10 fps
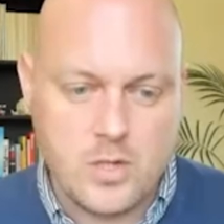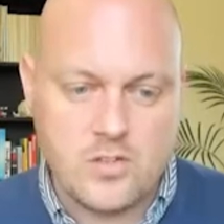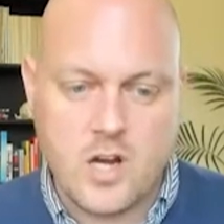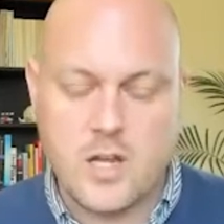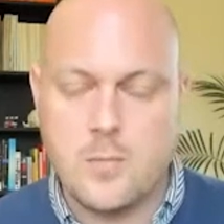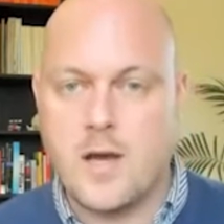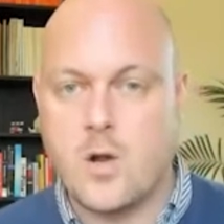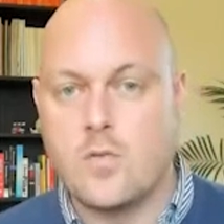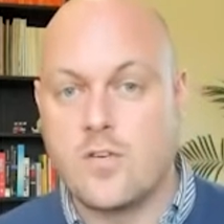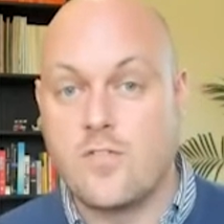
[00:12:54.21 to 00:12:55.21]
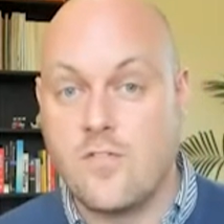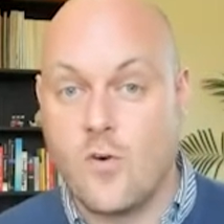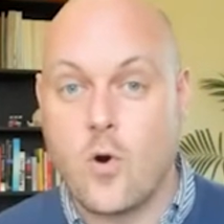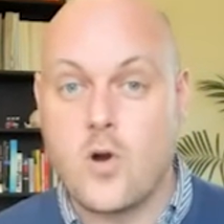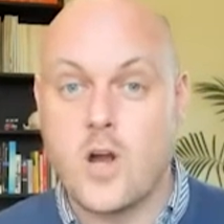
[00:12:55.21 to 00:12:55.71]
We're talking about over
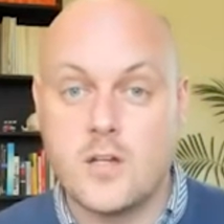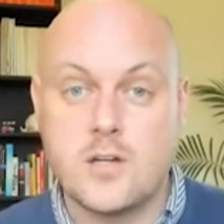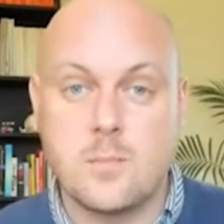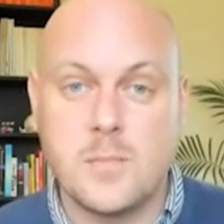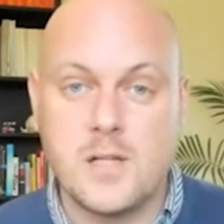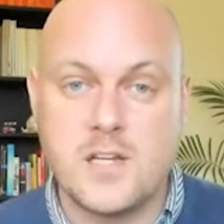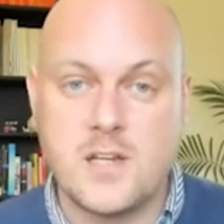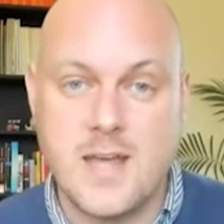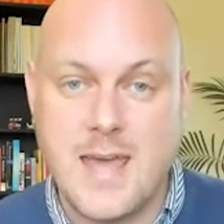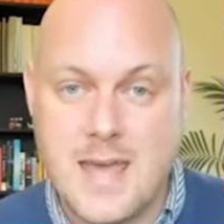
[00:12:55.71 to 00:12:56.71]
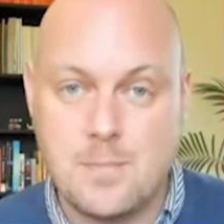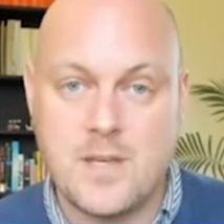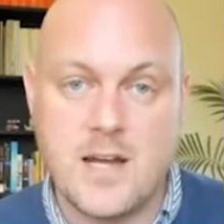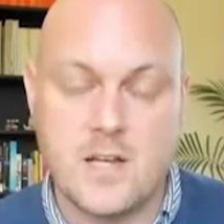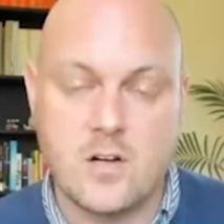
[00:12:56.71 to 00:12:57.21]
400 million
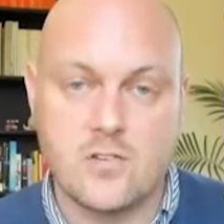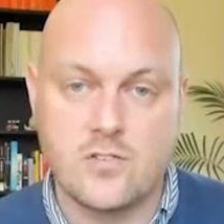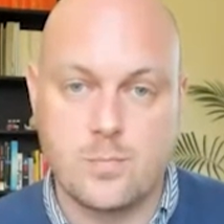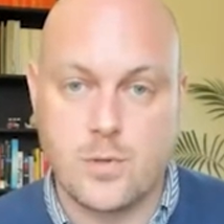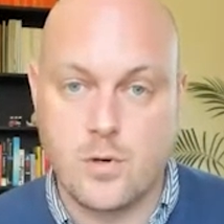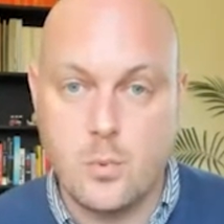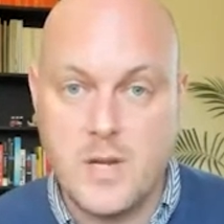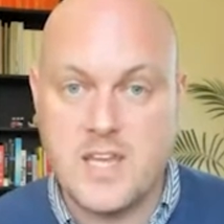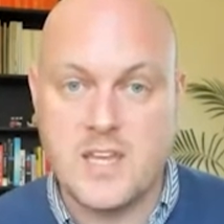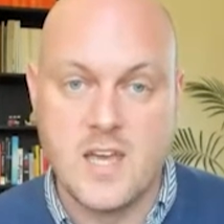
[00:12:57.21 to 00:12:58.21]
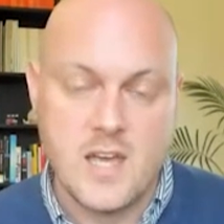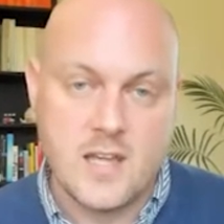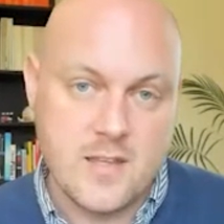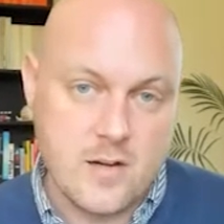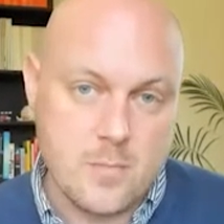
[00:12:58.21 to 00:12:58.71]
API calls per week
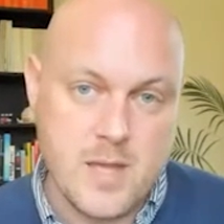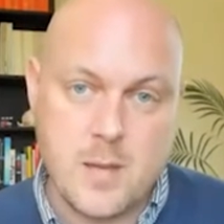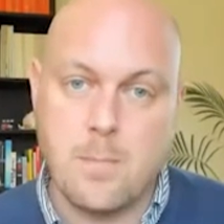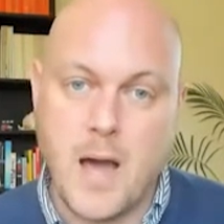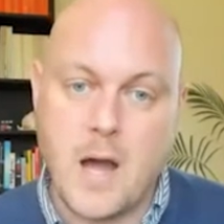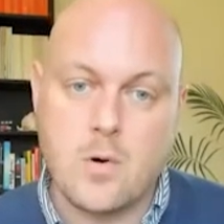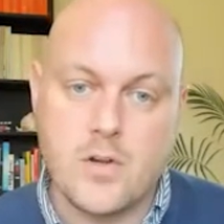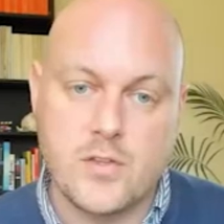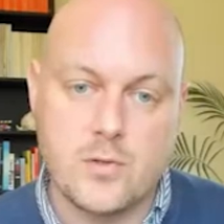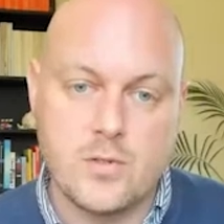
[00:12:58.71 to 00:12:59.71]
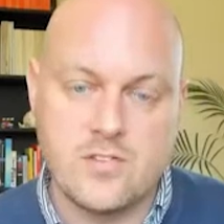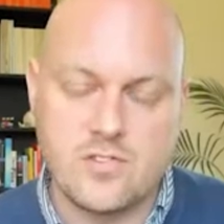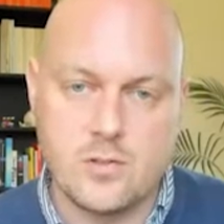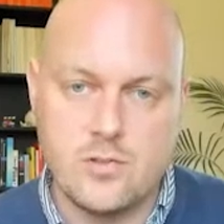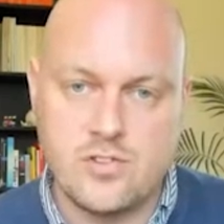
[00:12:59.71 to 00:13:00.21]
that are being powered through
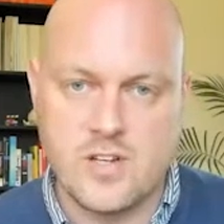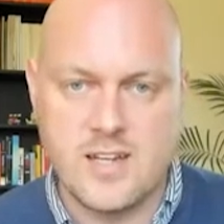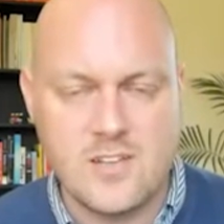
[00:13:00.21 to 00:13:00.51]
this solution.